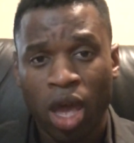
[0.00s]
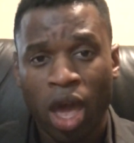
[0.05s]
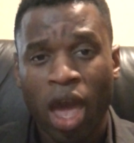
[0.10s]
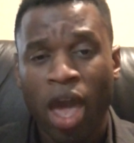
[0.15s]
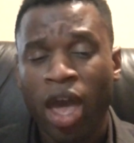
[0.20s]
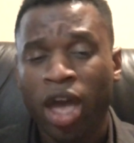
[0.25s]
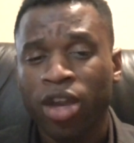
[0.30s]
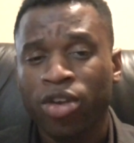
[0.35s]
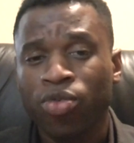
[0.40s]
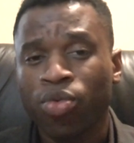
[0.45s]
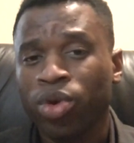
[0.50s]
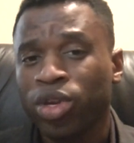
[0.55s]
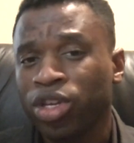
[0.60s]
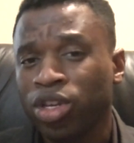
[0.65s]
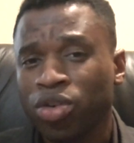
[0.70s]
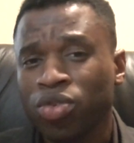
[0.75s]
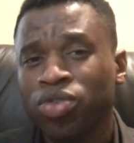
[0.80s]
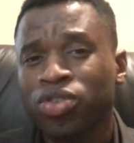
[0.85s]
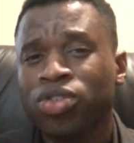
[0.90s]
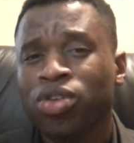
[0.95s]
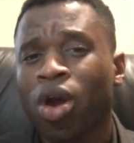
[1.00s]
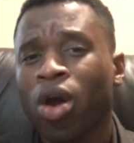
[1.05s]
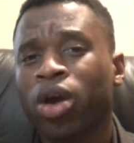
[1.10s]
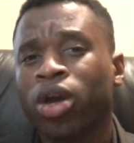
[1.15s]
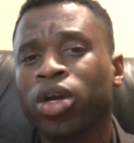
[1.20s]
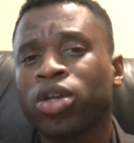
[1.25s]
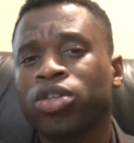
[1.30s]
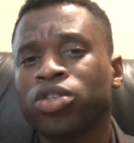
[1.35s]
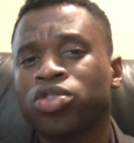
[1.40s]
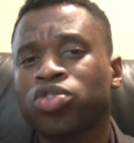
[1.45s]
And when you start
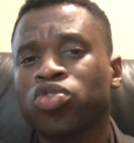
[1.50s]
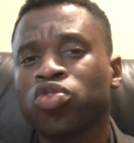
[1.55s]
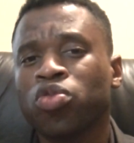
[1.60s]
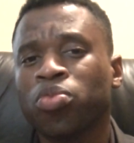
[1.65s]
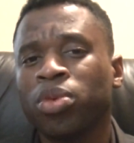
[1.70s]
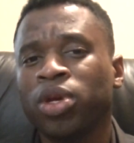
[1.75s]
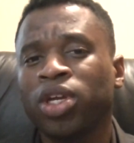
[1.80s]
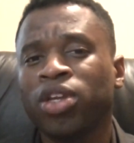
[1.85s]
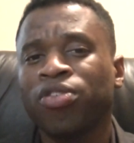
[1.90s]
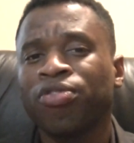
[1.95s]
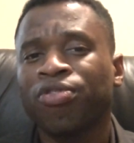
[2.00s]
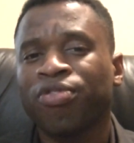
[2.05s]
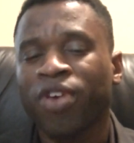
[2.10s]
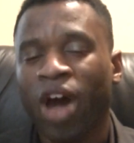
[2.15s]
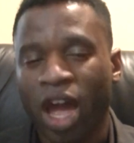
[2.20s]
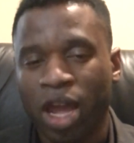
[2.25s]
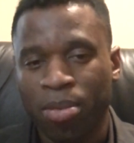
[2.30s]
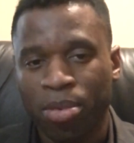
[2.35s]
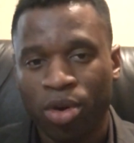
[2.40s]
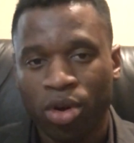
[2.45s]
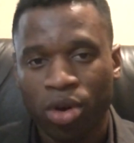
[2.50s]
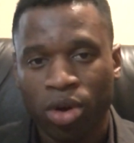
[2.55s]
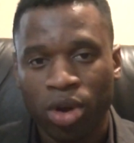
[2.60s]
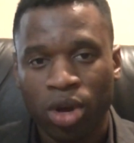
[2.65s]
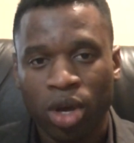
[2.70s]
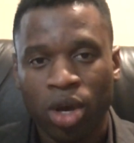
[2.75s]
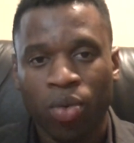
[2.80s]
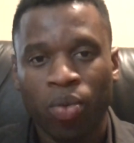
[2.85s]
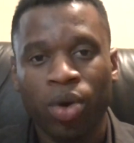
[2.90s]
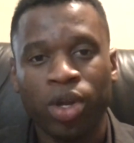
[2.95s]
consuming fiber,
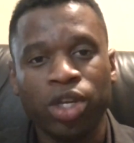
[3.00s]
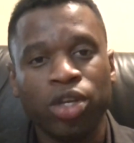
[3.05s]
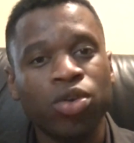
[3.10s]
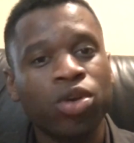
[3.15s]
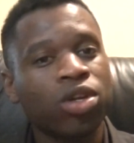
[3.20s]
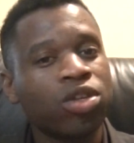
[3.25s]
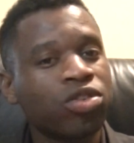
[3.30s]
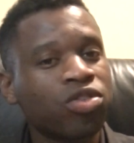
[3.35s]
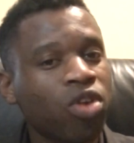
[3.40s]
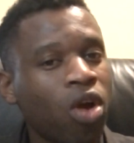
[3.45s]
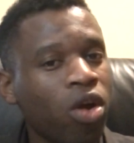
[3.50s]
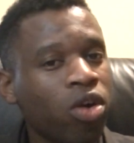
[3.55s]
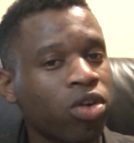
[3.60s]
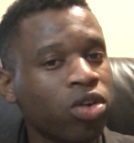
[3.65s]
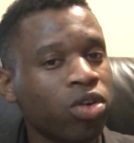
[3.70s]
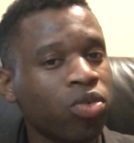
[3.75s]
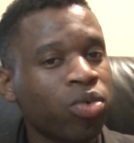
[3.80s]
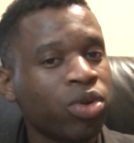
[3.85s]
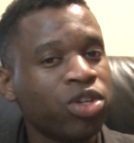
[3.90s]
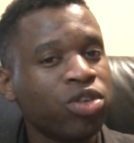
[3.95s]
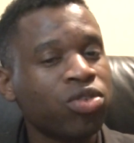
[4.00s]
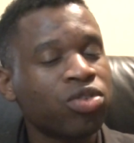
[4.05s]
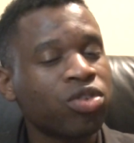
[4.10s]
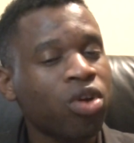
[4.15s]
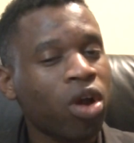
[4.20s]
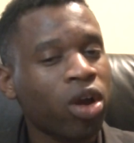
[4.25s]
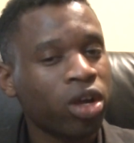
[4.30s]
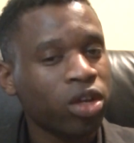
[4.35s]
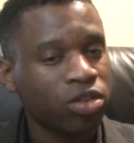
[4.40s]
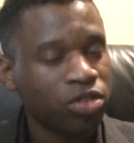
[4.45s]
when you start
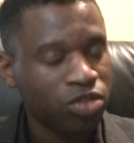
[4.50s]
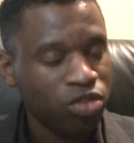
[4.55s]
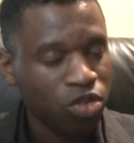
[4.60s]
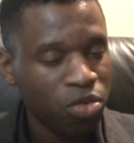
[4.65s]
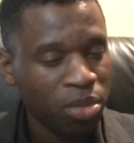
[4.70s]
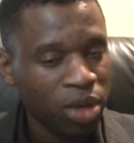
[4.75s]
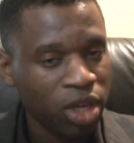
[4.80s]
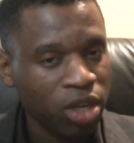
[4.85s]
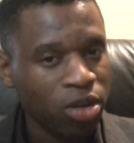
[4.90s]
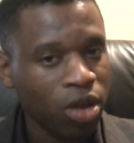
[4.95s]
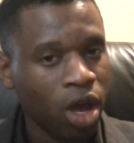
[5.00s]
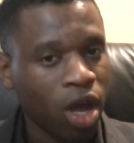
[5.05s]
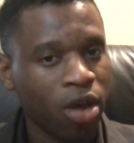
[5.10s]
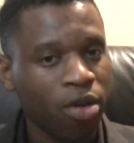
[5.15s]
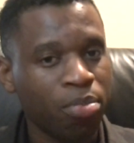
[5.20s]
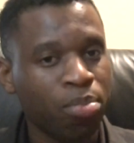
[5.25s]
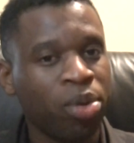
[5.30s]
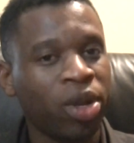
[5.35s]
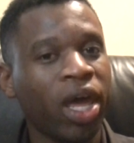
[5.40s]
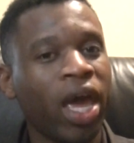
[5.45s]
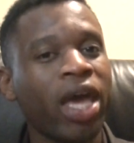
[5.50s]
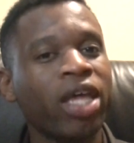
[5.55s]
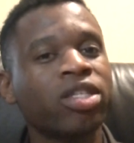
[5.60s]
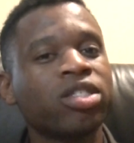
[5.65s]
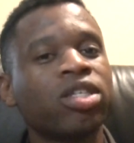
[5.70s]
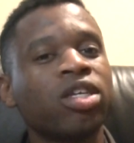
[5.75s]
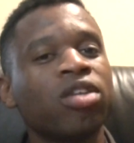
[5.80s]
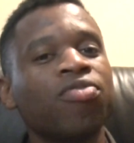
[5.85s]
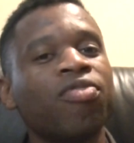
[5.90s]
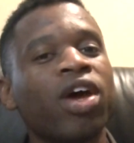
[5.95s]
consuming
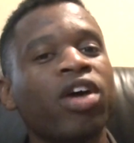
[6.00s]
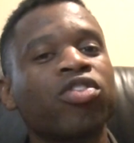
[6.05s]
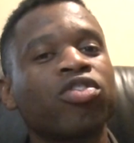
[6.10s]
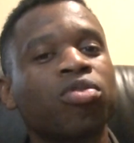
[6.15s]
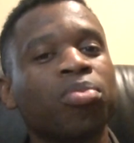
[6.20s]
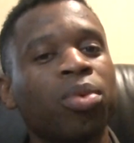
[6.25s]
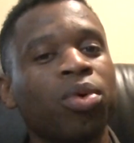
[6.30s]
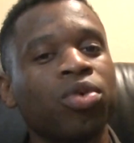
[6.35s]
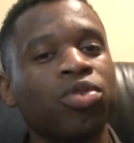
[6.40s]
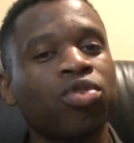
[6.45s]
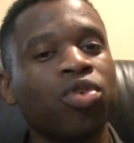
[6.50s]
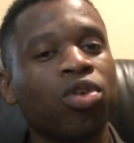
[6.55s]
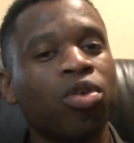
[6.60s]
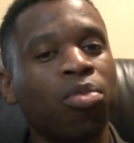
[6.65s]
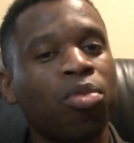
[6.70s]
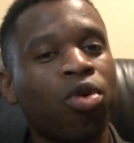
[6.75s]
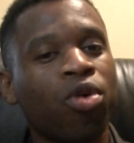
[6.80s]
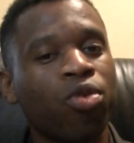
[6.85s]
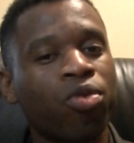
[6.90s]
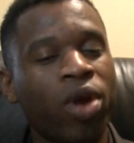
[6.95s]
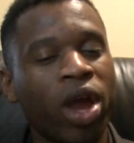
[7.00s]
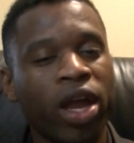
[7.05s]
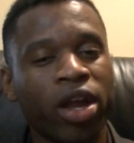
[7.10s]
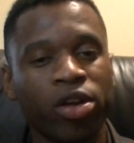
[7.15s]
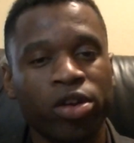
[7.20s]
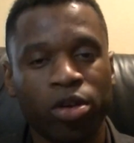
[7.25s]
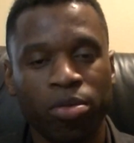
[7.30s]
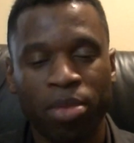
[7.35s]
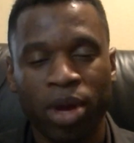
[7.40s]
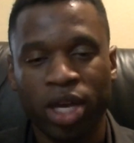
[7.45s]
plants and vegetables on a more
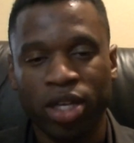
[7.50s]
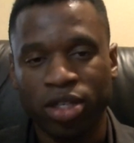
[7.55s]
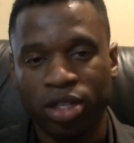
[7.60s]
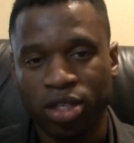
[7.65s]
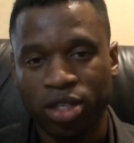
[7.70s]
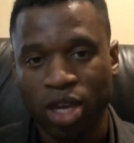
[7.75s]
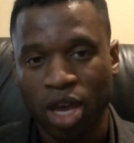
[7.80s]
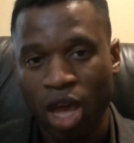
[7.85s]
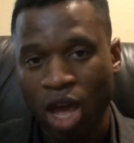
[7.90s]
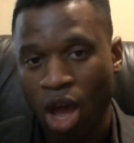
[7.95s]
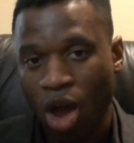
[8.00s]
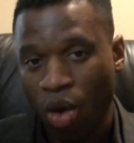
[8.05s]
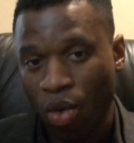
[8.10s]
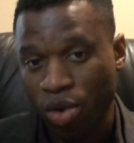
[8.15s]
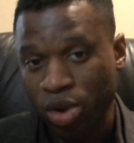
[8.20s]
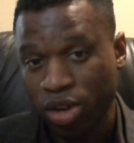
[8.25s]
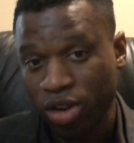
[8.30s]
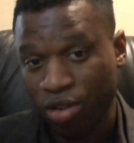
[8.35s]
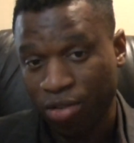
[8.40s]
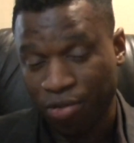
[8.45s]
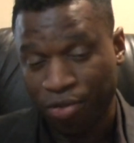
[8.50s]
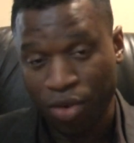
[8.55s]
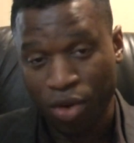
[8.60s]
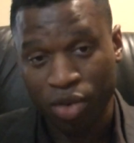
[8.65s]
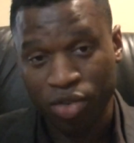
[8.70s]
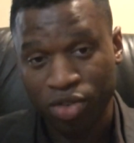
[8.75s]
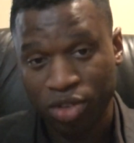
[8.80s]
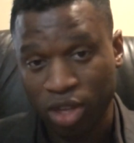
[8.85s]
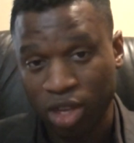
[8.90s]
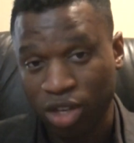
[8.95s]
regular basis, one of the
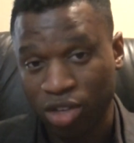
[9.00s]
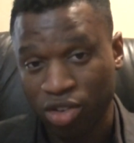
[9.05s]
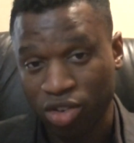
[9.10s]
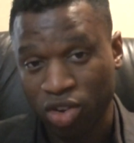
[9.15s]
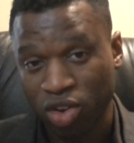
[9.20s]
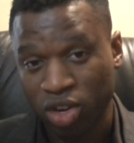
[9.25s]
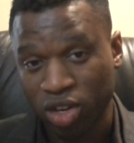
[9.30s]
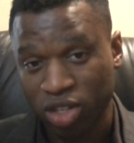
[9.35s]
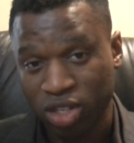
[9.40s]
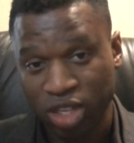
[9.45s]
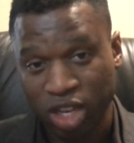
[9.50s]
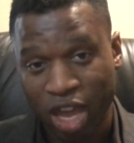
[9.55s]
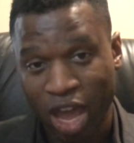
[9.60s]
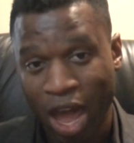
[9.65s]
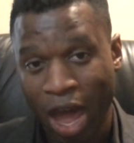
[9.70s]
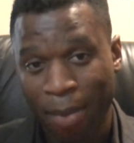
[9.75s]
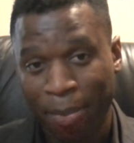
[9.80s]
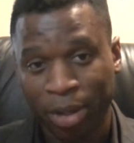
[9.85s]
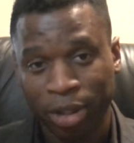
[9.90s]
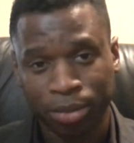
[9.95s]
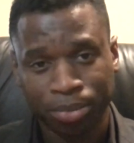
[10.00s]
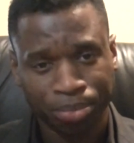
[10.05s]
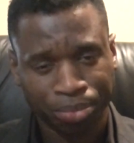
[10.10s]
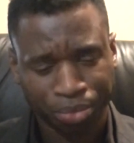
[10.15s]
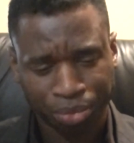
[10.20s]
first things you're going to see happen